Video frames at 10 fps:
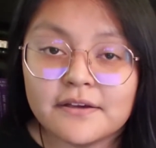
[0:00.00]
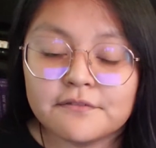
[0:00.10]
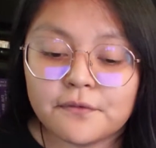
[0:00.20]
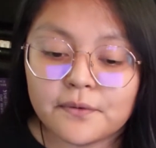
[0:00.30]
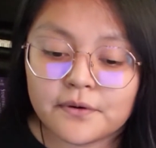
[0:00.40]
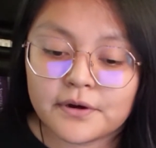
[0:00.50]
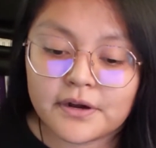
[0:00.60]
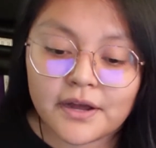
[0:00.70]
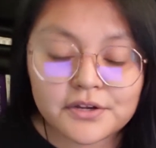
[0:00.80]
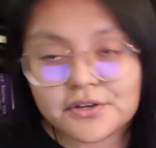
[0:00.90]

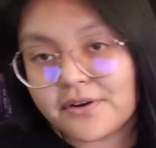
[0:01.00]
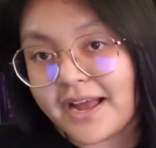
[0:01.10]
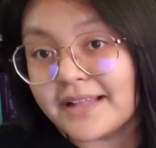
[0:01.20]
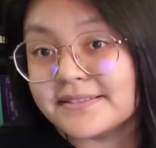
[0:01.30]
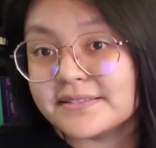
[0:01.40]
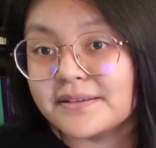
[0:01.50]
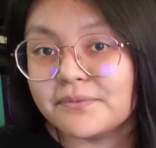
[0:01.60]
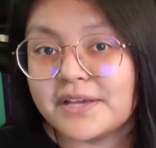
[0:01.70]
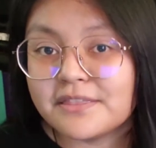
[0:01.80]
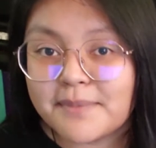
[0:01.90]
for undergrads
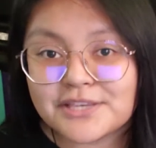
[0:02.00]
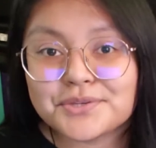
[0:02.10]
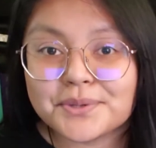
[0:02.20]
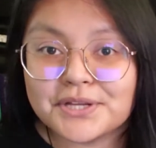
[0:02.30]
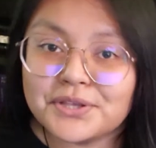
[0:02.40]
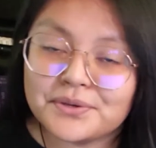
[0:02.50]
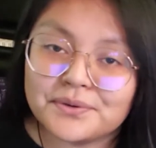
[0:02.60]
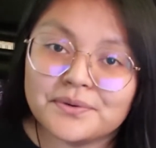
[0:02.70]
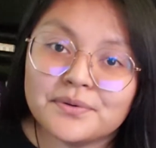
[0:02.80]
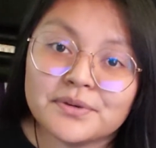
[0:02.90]
with Mentor
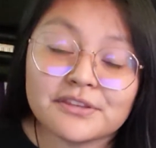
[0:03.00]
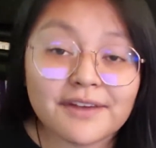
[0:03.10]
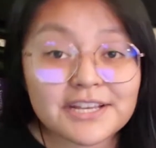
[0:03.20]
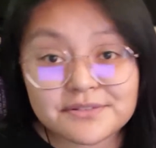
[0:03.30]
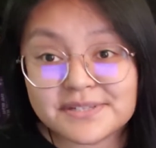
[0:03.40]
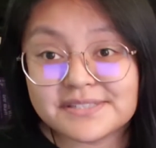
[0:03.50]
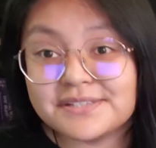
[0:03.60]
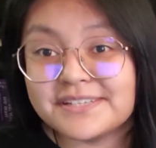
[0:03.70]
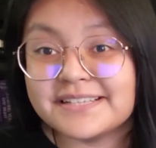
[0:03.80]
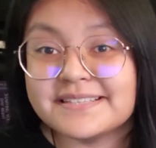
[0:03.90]
U, with graduate
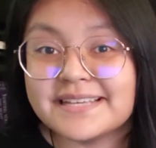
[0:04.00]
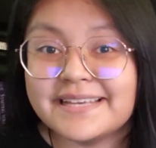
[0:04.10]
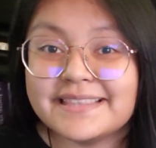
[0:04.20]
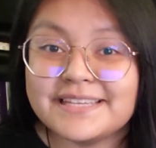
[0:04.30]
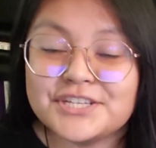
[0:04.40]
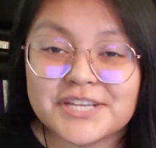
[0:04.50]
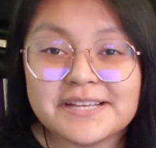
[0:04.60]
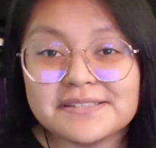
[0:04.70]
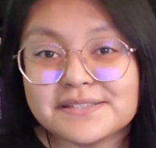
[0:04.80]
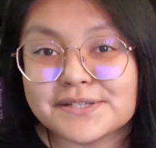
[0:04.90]
students in the
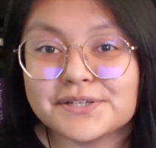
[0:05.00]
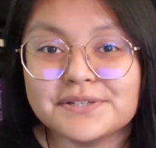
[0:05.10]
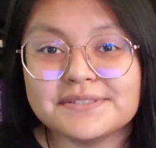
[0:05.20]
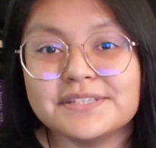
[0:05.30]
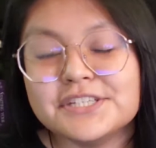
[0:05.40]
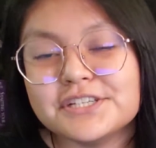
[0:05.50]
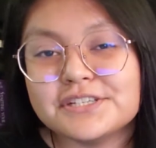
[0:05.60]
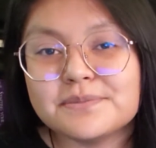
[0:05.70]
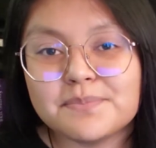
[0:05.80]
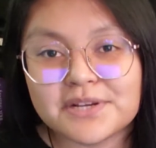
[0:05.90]
Shade Circles
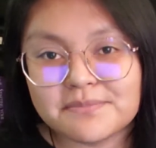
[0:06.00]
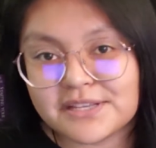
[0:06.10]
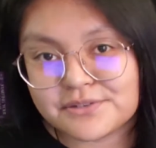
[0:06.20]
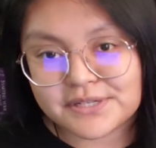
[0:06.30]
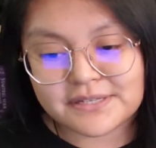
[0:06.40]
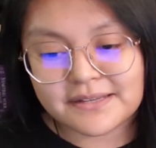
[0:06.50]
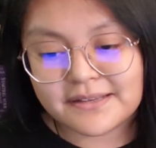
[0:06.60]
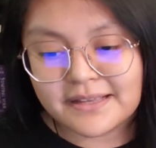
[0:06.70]
Indigenous Peer Mentoring.